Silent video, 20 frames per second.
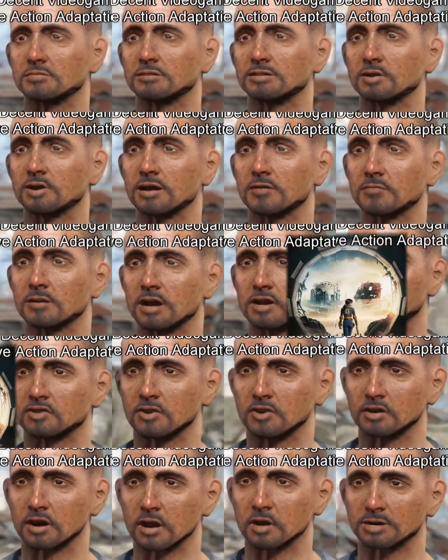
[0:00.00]
If you can
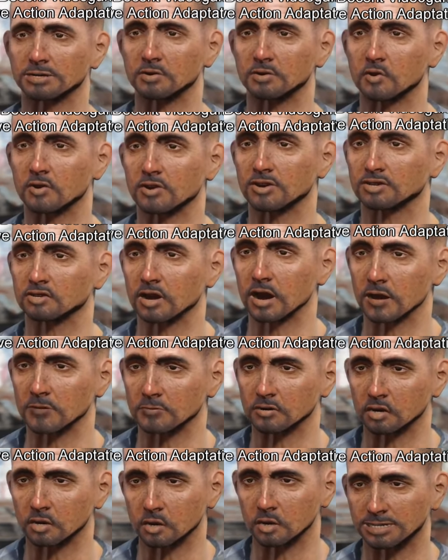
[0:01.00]
make sure the old
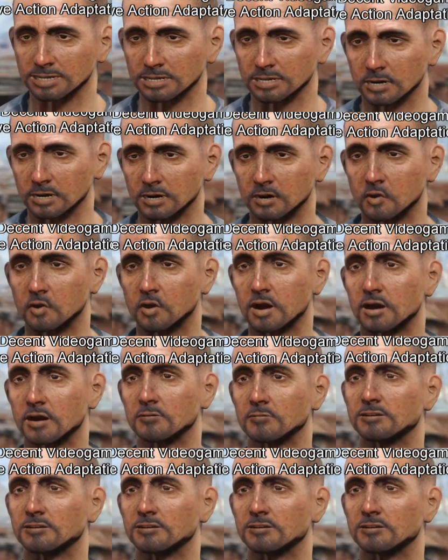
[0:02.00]
workshop there is still in one